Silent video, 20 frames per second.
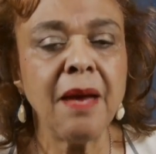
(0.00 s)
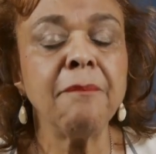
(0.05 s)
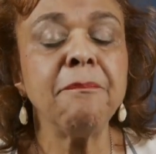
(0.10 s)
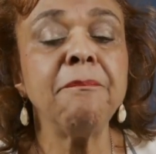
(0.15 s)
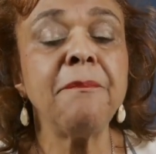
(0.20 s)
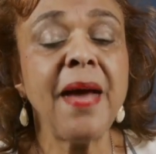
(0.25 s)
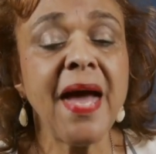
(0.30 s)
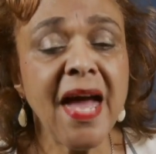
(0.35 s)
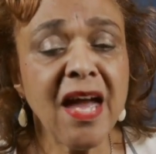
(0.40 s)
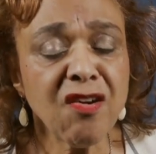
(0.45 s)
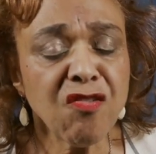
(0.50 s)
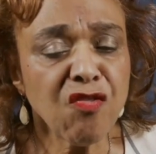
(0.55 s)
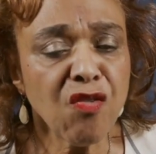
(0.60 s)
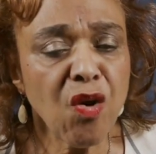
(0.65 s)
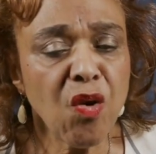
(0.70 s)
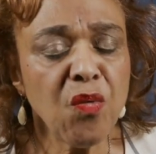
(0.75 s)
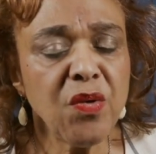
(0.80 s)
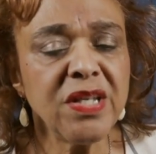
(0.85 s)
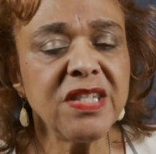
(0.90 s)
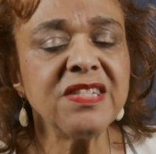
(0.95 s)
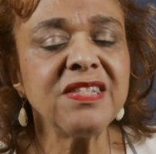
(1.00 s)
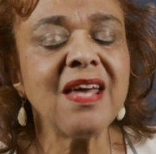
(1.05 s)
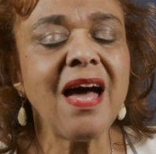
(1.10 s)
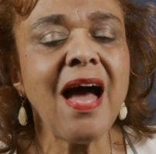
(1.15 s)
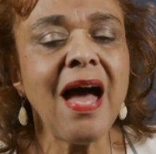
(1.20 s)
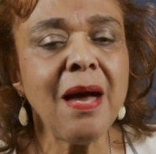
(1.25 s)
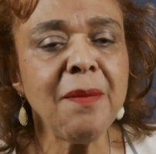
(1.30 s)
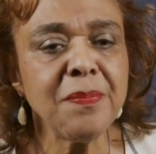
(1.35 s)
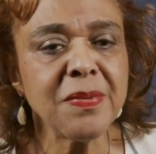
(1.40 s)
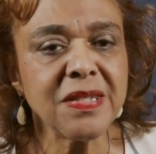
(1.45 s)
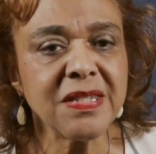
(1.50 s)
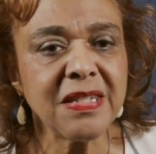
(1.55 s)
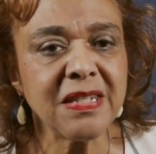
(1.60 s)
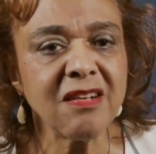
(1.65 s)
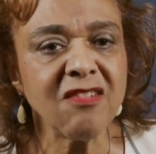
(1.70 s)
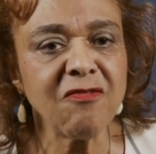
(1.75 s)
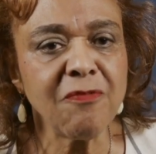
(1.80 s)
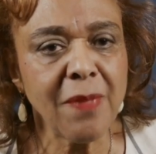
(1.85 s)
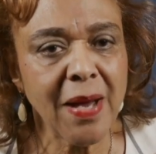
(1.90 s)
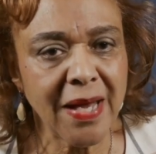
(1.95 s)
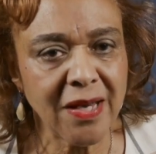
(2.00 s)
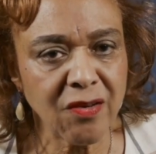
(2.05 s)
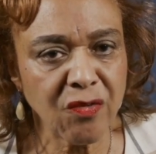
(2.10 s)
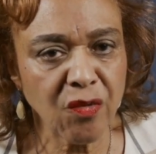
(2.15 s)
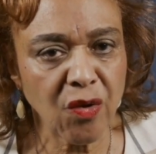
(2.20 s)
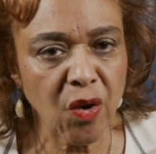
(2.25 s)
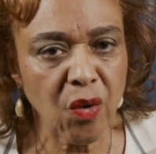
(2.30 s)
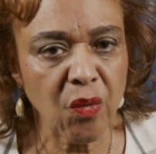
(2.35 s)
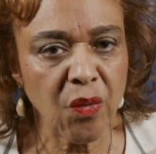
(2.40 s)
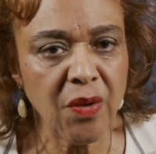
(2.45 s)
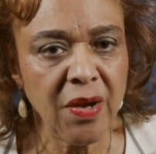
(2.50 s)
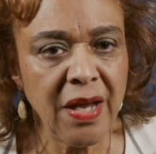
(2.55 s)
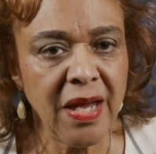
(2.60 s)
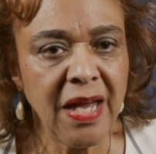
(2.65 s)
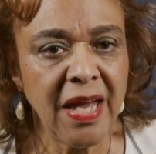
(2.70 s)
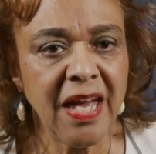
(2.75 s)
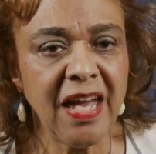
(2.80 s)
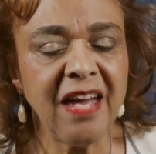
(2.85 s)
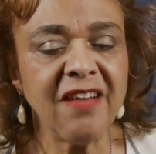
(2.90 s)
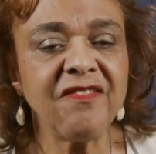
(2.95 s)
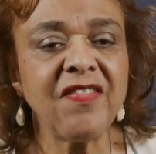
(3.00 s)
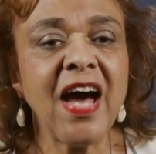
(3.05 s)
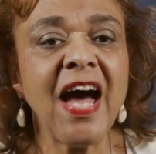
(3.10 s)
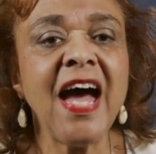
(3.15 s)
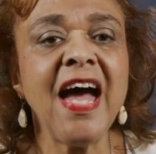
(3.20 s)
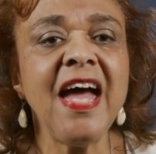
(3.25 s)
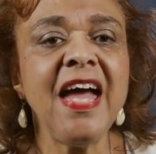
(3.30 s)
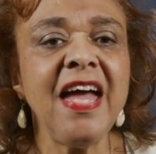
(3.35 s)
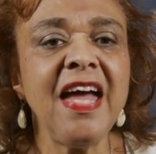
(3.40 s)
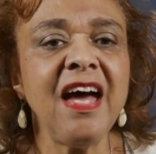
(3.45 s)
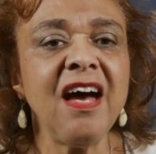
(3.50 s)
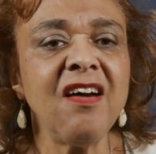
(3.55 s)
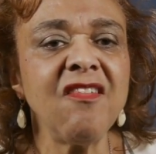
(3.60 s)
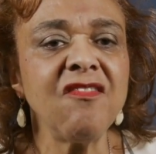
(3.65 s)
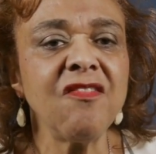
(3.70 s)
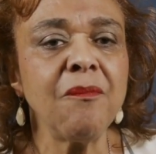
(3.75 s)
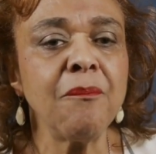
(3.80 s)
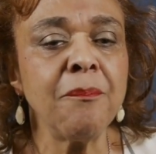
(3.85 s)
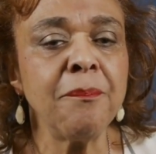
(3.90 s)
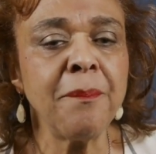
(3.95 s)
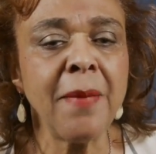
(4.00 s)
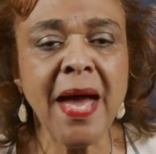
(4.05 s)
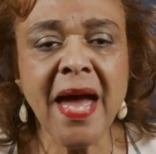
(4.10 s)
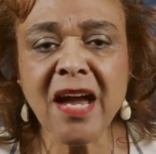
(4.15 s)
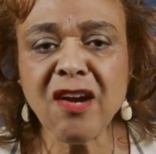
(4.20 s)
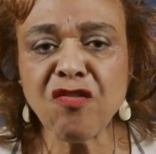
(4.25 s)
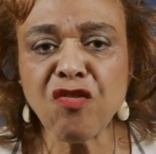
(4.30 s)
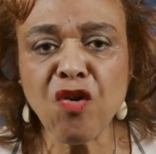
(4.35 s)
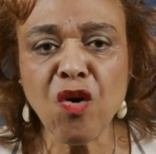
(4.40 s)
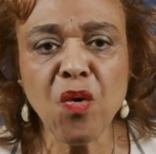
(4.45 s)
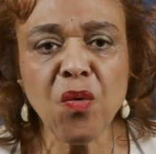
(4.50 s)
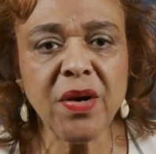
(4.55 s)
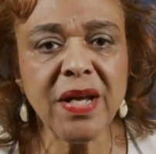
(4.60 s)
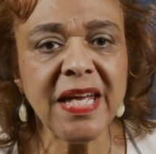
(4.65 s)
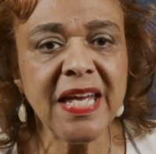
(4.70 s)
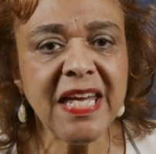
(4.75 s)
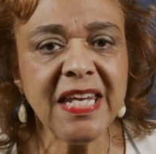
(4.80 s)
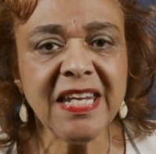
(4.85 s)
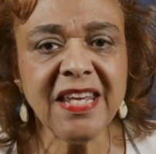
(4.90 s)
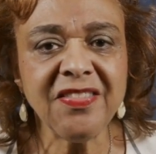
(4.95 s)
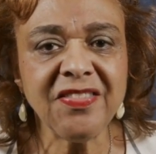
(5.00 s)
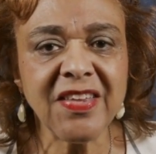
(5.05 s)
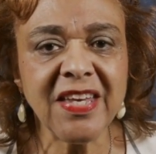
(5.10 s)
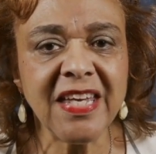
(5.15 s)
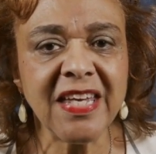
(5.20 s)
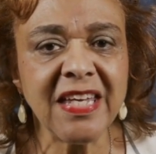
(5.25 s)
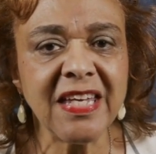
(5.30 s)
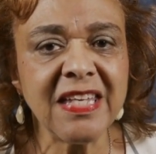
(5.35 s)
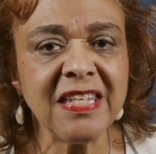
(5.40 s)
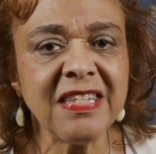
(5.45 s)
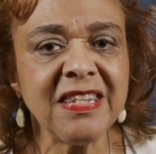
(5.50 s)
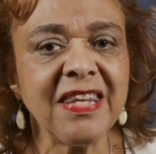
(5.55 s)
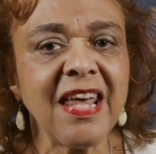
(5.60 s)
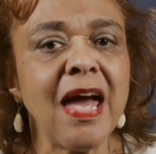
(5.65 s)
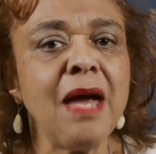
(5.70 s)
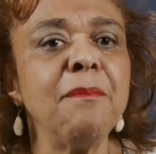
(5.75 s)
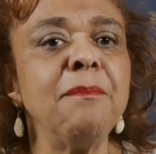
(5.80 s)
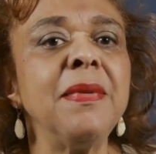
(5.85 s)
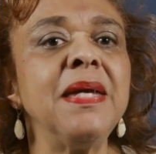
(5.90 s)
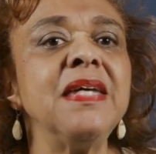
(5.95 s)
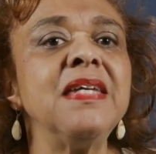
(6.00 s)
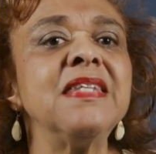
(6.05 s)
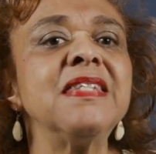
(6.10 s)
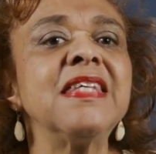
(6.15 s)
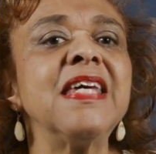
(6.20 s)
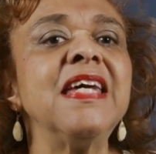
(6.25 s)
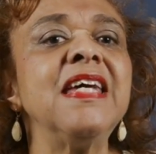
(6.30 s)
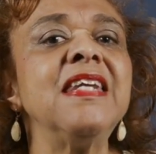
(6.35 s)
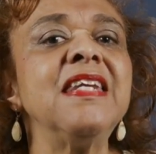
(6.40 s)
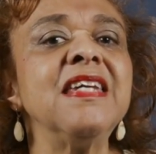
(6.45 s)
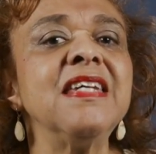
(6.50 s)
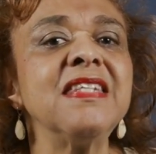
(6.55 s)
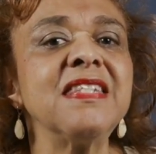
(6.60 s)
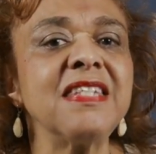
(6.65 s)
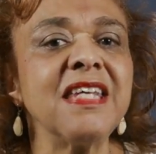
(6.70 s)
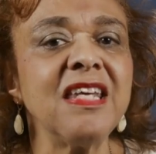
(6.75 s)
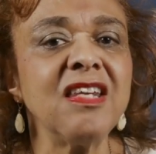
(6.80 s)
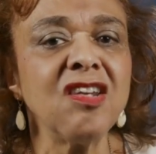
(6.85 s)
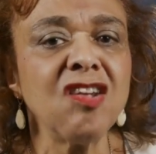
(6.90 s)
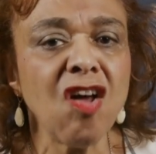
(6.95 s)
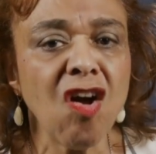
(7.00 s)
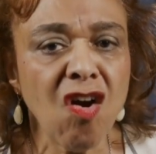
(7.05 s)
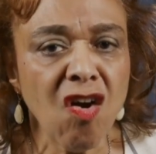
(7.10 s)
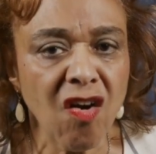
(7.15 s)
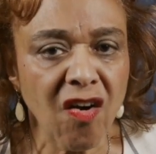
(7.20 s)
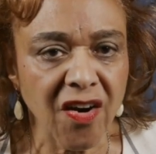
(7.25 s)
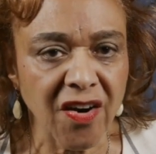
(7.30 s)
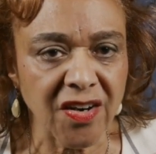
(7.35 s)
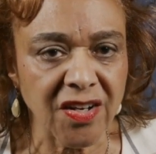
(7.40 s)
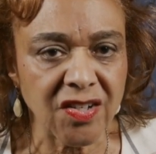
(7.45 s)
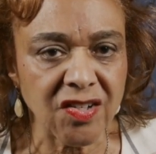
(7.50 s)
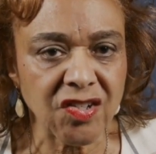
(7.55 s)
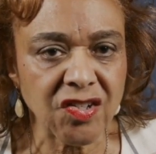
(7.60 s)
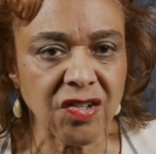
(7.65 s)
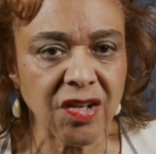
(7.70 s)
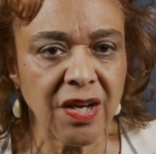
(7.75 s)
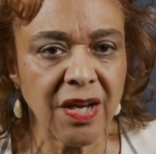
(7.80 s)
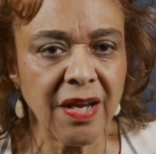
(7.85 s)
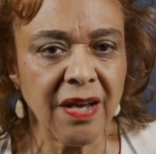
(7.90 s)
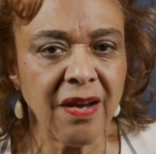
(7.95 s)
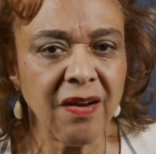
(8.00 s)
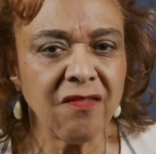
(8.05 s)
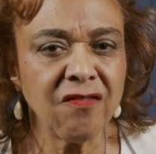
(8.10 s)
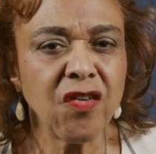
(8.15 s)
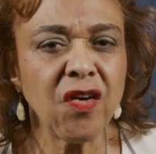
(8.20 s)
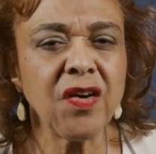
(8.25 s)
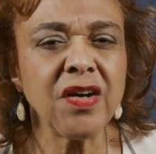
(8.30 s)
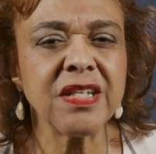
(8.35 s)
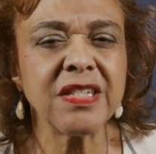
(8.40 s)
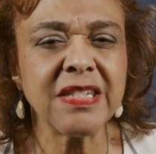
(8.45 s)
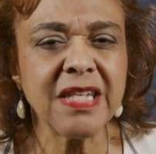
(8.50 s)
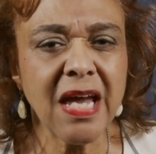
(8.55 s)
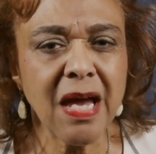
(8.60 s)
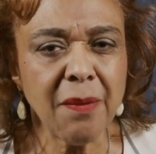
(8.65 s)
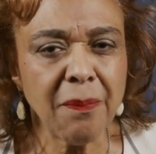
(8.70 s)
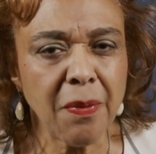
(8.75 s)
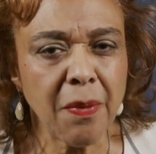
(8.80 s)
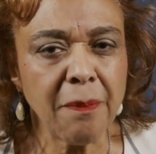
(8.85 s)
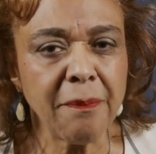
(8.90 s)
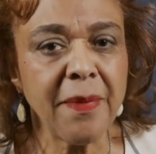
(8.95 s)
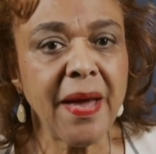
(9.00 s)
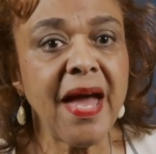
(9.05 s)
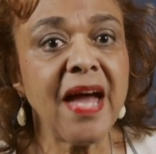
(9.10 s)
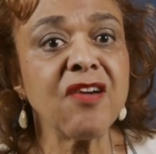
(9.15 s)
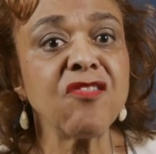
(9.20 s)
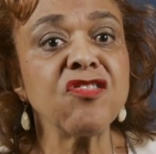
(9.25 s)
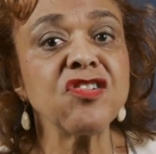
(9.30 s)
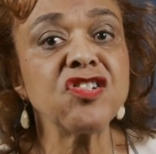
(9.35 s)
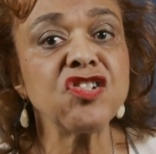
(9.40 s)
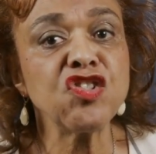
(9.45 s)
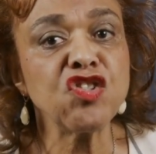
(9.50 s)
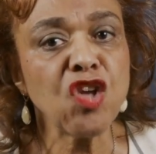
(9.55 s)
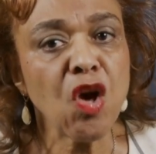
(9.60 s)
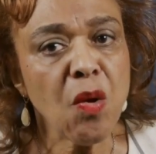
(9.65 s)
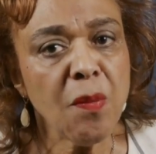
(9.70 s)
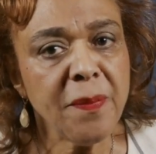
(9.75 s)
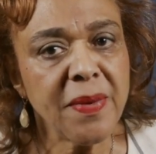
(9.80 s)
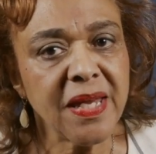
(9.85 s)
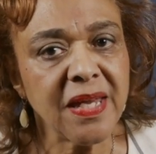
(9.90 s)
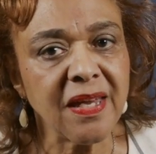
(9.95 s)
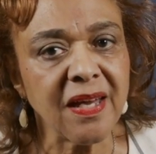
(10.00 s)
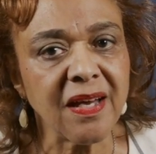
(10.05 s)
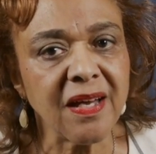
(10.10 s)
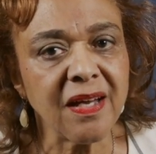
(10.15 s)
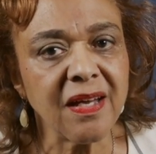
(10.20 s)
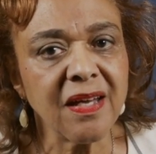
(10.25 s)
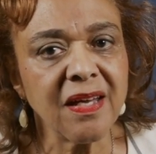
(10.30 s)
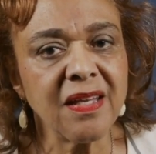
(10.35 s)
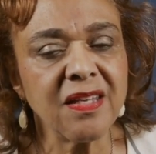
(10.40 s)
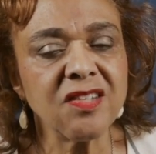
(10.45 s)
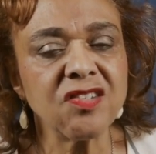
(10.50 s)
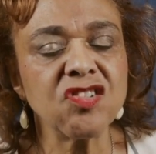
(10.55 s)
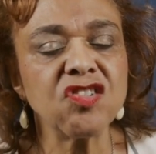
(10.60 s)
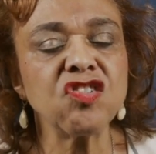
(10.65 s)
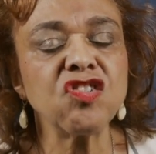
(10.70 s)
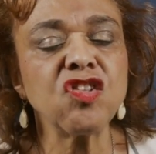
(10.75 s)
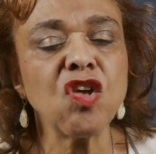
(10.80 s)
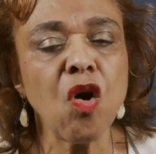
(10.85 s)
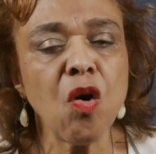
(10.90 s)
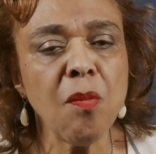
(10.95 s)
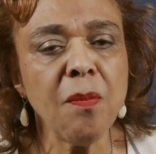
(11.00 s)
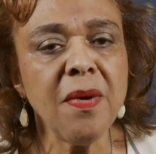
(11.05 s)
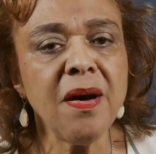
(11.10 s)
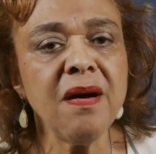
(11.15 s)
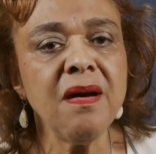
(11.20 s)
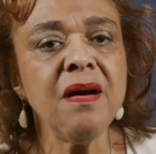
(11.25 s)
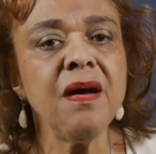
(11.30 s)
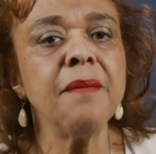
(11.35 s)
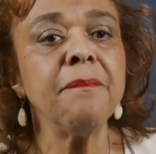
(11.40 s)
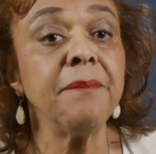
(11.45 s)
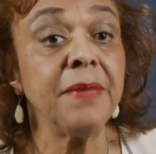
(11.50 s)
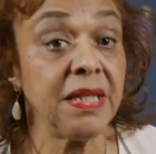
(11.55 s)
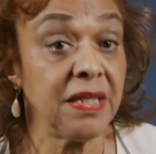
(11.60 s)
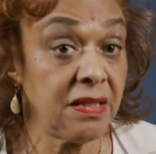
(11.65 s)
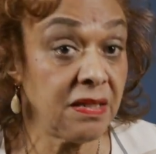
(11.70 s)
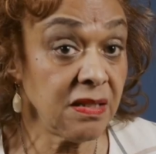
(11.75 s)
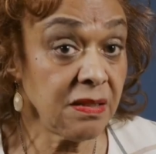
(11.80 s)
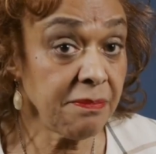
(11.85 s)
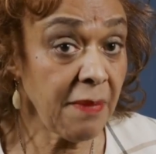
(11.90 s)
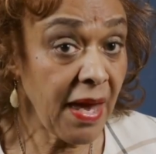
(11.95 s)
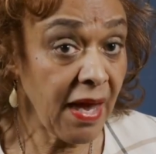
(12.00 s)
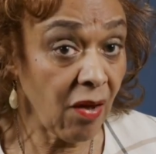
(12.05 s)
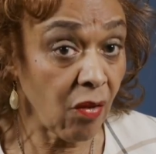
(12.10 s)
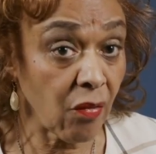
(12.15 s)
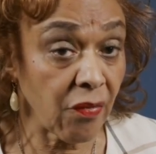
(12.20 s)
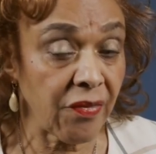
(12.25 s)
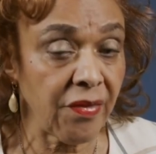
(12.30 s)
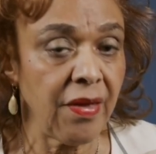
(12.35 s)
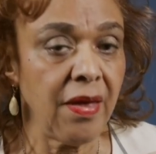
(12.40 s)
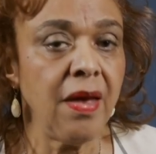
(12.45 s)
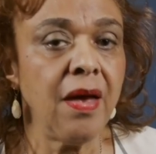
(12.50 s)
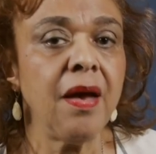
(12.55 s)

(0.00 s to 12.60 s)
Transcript: Macro is the opposite of micro. If I have macro anything, that means it is enlarged. For example, macrostomia. Stoma means mouth.